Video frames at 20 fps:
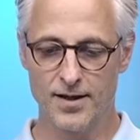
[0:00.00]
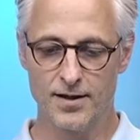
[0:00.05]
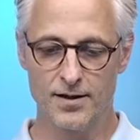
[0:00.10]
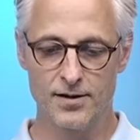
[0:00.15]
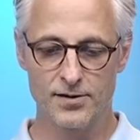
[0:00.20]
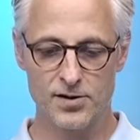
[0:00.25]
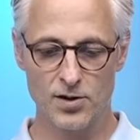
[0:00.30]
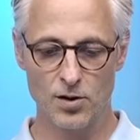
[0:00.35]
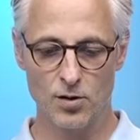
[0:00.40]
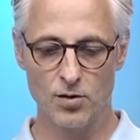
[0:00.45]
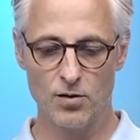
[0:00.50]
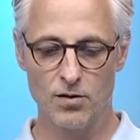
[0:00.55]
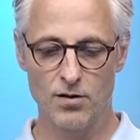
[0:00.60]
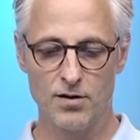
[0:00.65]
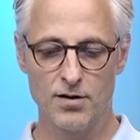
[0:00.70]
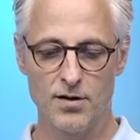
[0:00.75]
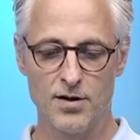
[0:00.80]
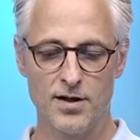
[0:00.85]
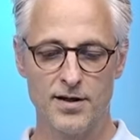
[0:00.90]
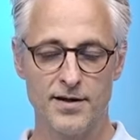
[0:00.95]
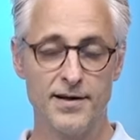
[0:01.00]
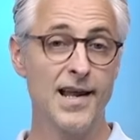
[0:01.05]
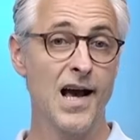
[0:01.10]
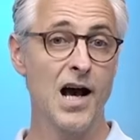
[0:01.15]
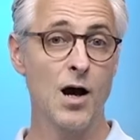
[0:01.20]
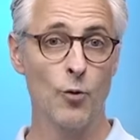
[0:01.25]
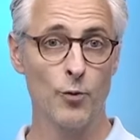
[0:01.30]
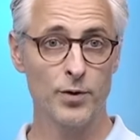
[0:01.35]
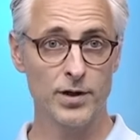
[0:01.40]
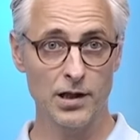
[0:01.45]
So
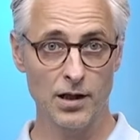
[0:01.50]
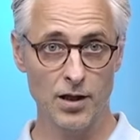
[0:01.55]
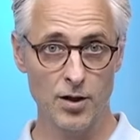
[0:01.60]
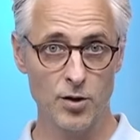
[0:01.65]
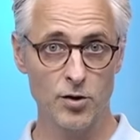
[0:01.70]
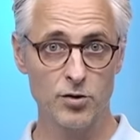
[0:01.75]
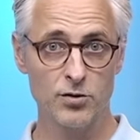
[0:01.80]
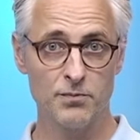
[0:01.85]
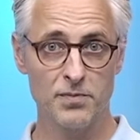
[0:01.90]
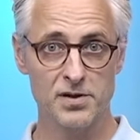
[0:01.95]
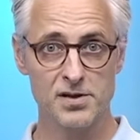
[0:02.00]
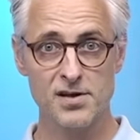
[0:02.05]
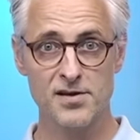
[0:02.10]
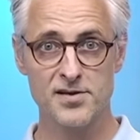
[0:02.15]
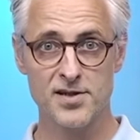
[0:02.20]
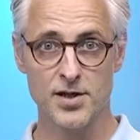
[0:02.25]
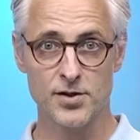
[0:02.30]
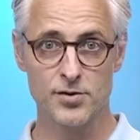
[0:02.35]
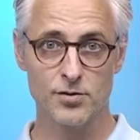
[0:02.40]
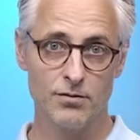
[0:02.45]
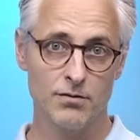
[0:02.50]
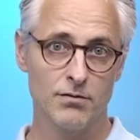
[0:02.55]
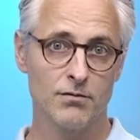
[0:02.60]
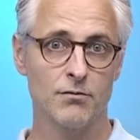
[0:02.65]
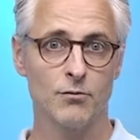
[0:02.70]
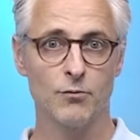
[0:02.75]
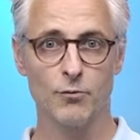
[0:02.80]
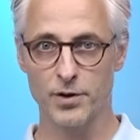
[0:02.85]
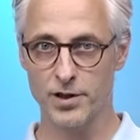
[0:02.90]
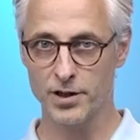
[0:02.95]
now we load Business Central.
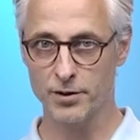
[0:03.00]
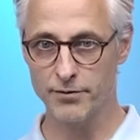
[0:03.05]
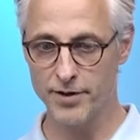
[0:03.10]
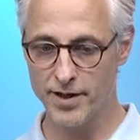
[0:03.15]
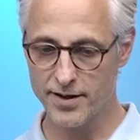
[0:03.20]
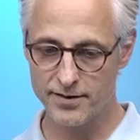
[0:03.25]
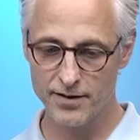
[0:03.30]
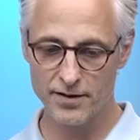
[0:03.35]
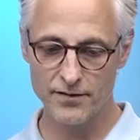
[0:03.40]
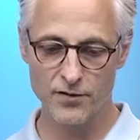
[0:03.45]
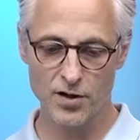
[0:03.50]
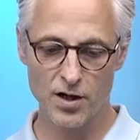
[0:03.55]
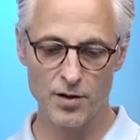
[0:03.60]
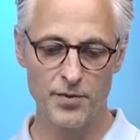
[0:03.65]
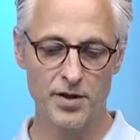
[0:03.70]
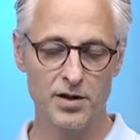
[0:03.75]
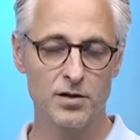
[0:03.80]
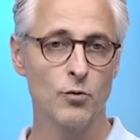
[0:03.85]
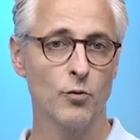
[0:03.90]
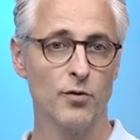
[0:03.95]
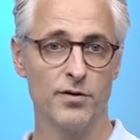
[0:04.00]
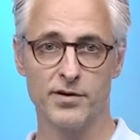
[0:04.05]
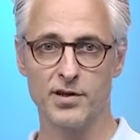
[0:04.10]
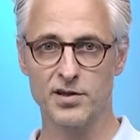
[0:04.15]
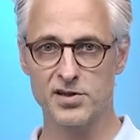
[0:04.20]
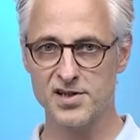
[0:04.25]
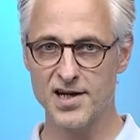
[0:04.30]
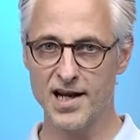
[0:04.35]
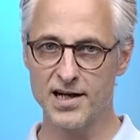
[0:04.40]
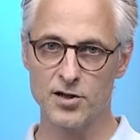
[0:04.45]
We create the environment with the
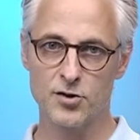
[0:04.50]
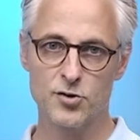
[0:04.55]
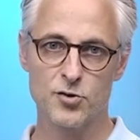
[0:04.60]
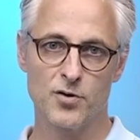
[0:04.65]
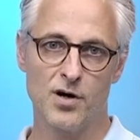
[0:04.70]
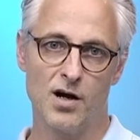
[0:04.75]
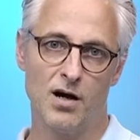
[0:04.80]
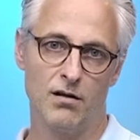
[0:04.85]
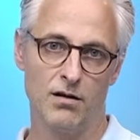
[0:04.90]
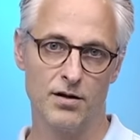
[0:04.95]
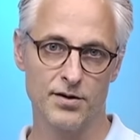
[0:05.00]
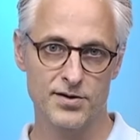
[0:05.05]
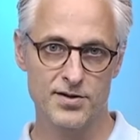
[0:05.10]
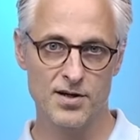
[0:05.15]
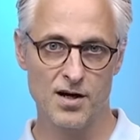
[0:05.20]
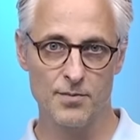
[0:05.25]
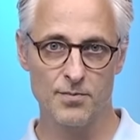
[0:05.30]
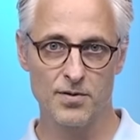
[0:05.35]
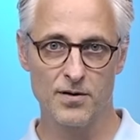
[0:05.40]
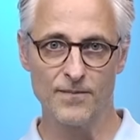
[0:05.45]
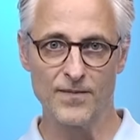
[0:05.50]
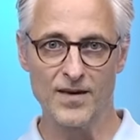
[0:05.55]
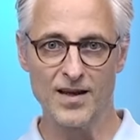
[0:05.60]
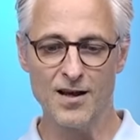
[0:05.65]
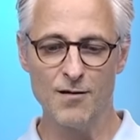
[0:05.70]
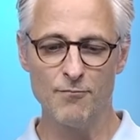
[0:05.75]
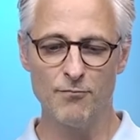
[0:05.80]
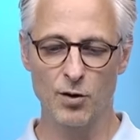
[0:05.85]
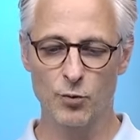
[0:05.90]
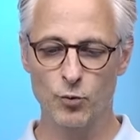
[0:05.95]
standard trial on top,
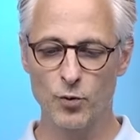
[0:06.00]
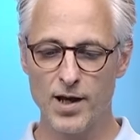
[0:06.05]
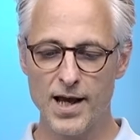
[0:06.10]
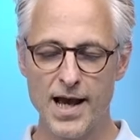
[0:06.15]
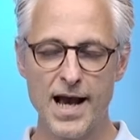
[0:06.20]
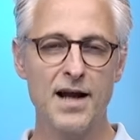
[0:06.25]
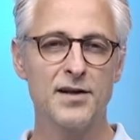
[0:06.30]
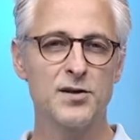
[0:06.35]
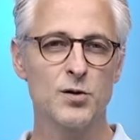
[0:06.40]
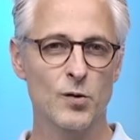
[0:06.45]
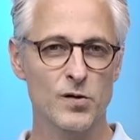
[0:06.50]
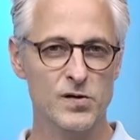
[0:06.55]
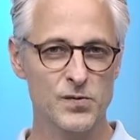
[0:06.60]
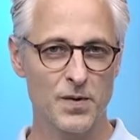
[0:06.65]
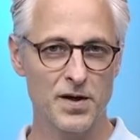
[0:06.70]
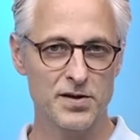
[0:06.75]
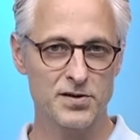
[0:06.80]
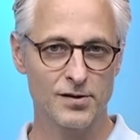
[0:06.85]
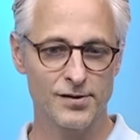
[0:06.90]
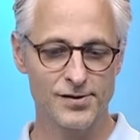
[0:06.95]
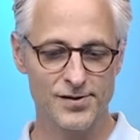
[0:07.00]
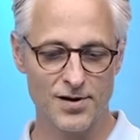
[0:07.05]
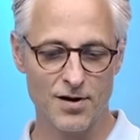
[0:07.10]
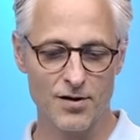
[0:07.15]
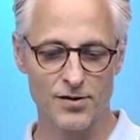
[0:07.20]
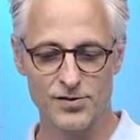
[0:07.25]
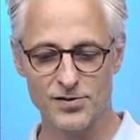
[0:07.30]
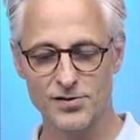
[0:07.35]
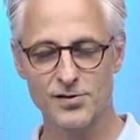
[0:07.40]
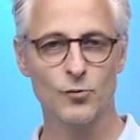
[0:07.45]
but we add your special
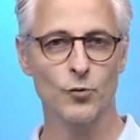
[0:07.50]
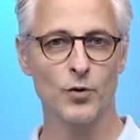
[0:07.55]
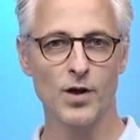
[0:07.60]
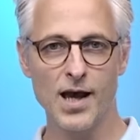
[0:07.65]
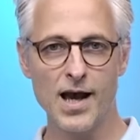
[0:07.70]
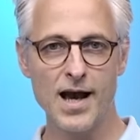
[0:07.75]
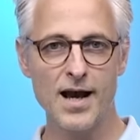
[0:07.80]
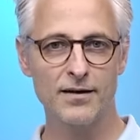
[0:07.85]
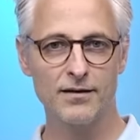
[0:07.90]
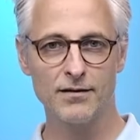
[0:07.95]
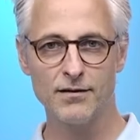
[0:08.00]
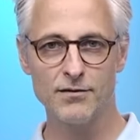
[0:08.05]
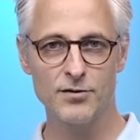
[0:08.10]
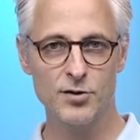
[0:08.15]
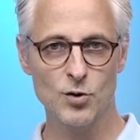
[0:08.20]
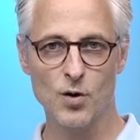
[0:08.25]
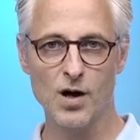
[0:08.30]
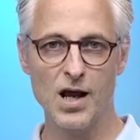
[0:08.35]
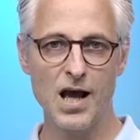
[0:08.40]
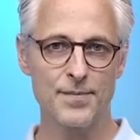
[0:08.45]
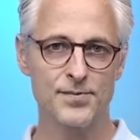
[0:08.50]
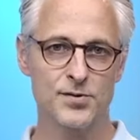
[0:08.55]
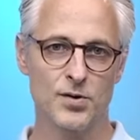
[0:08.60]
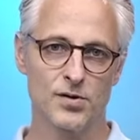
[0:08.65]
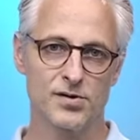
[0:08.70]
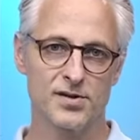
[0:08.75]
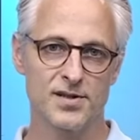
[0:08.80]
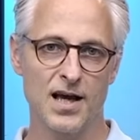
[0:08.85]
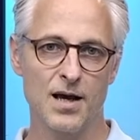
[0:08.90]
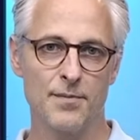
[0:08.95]
sauce. We add your app
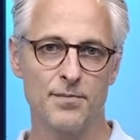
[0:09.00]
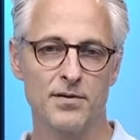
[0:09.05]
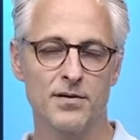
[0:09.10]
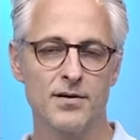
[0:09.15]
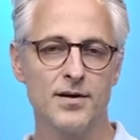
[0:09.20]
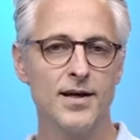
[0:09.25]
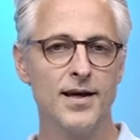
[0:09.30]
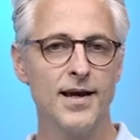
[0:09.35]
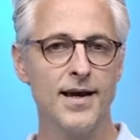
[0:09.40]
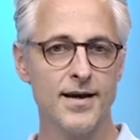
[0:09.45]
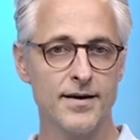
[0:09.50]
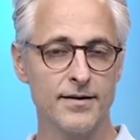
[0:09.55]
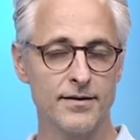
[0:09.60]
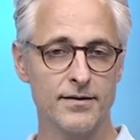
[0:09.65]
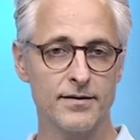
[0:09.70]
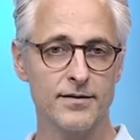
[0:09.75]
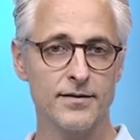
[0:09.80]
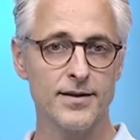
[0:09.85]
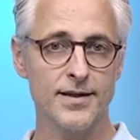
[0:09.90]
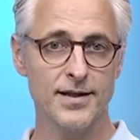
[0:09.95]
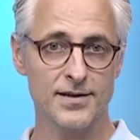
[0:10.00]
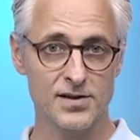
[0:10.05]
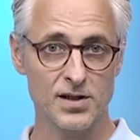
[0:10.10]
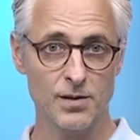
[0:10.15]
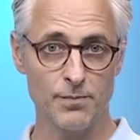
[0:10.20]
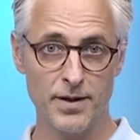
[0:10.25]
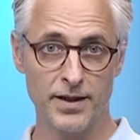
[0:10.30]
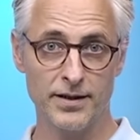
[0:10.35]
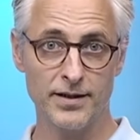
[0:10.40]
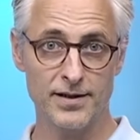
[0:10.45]
source app and its
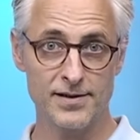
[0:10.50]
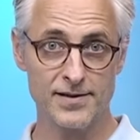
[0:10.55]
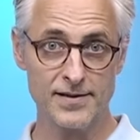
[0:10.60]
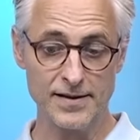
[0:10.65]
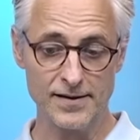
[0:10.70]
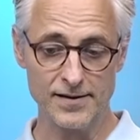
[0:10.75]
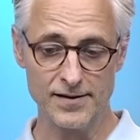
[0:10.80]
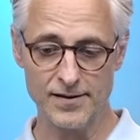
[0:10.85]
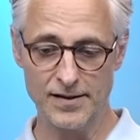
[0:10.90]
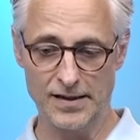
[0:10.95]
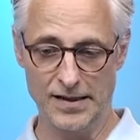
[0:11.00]
dependencies.